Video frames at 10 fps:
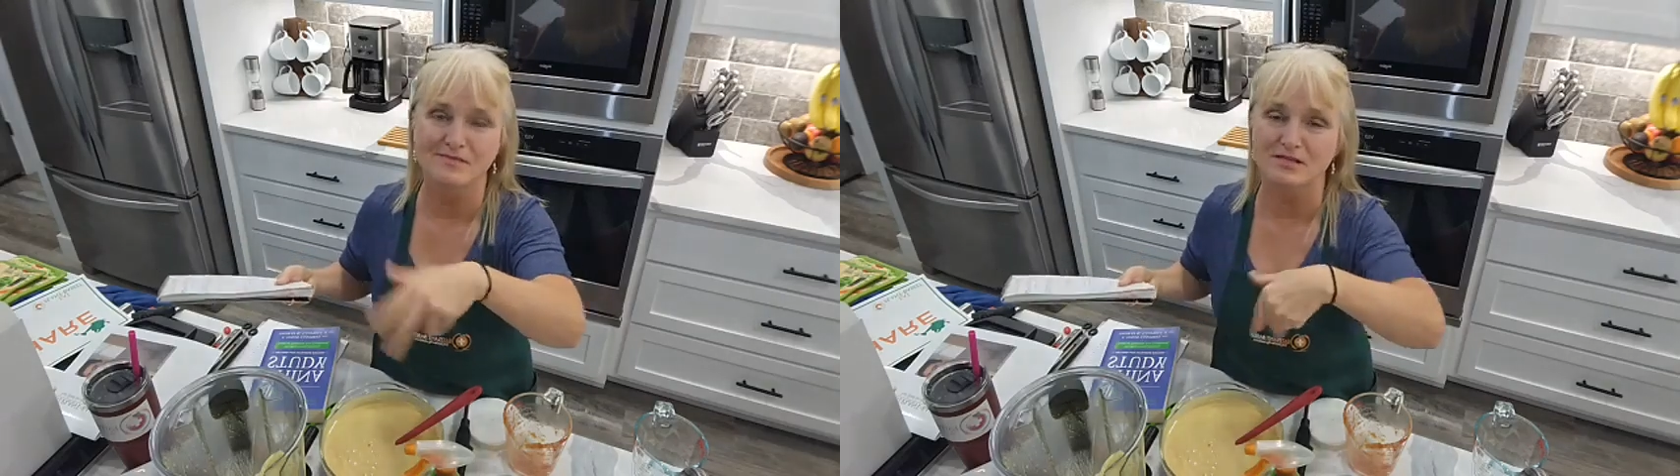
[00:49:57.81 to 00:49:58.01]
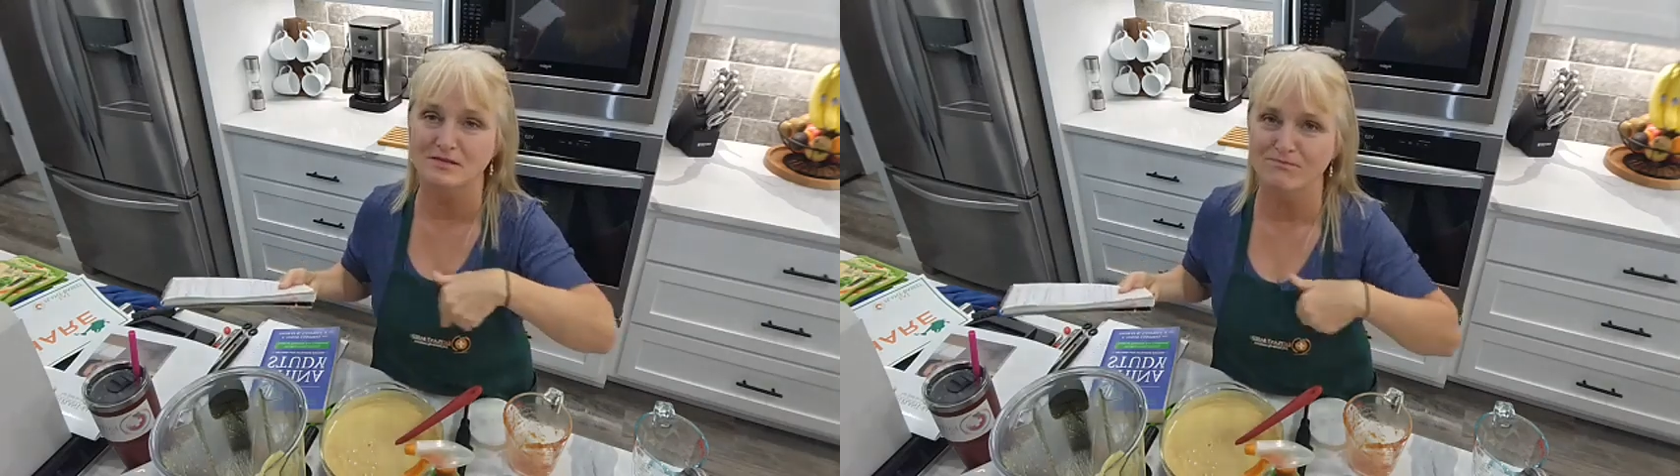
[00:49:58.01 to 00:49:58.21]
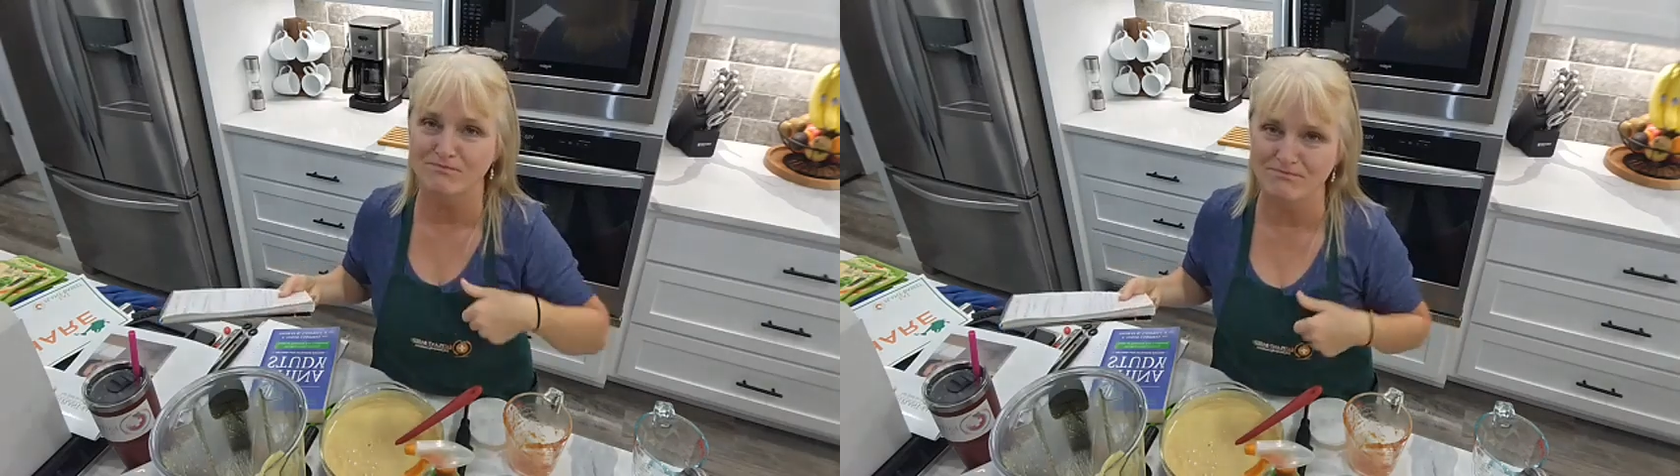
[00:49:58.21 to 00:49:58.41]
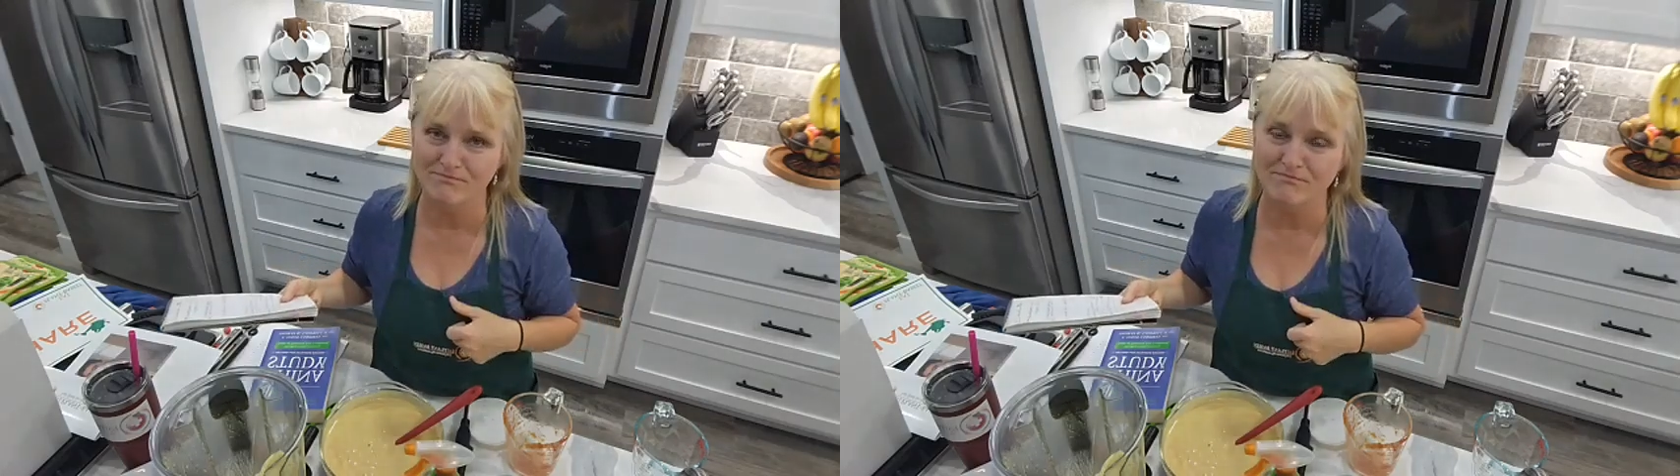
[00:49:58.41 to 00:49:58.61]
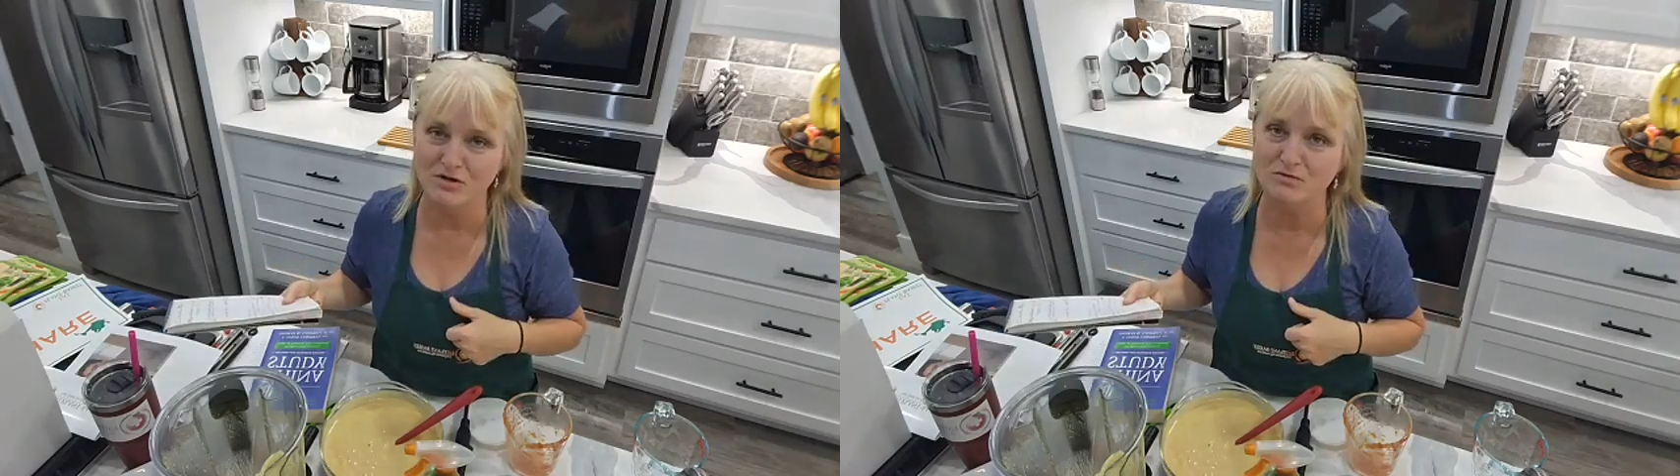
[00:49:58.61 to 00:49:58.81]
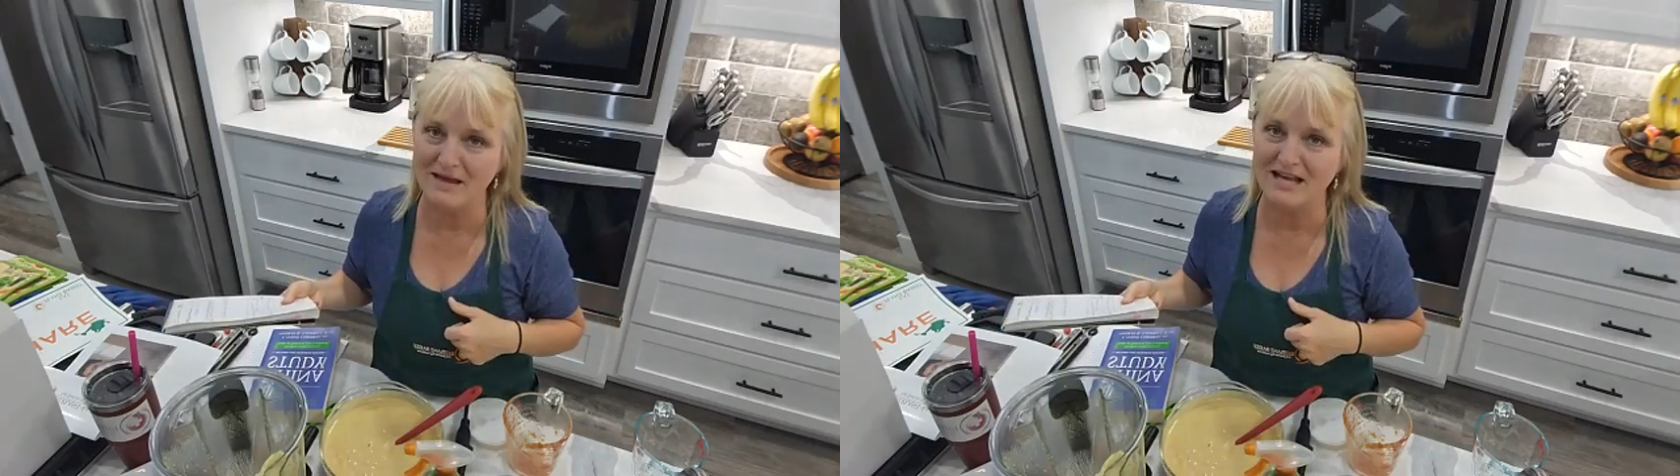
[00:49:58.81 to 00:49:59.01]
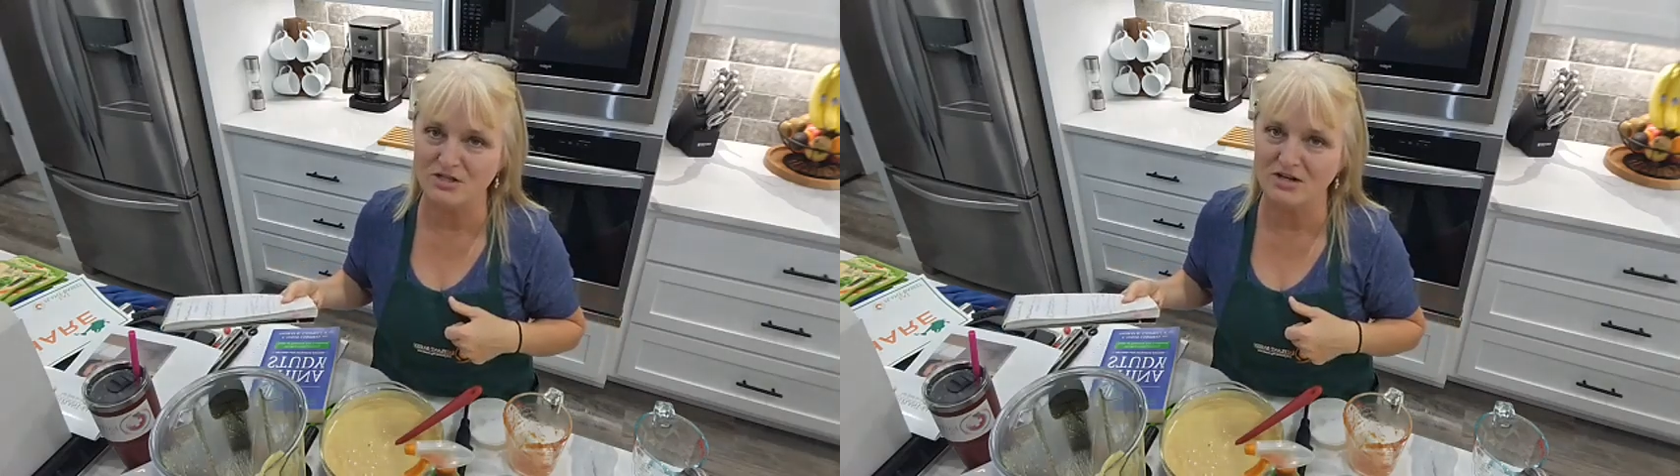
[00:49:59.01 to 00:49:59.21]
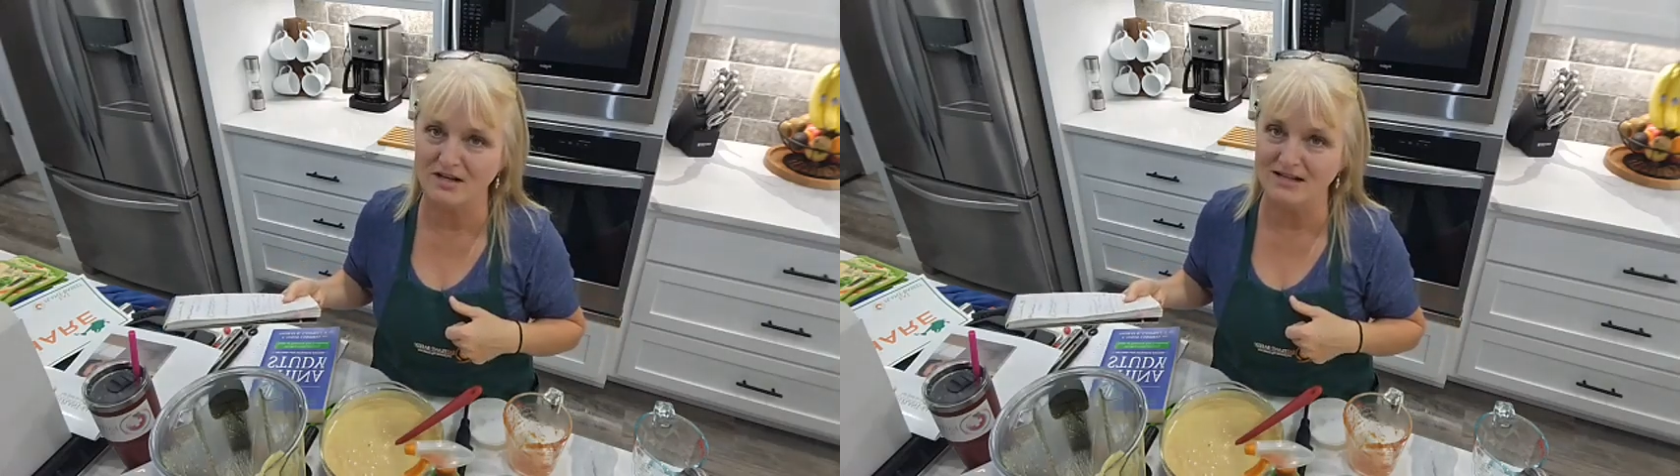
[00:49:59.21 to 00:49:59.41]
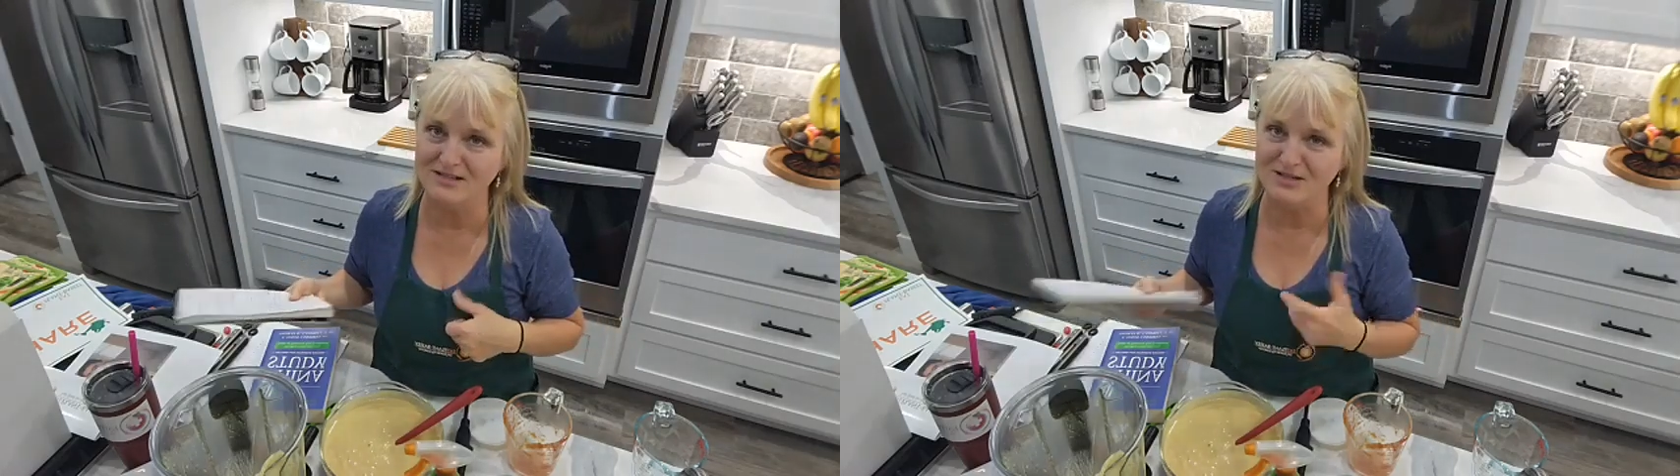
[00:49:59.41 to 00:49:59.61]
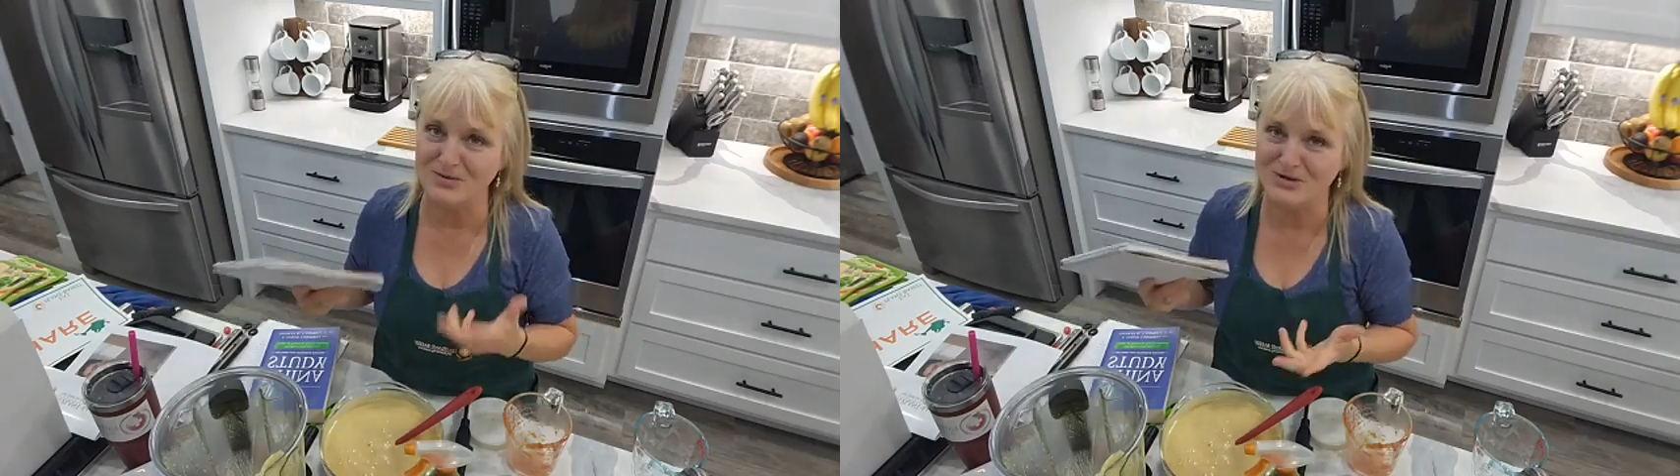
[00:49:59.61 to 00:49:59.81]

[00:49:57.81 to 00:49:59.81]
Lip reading: is most batch cooking I do,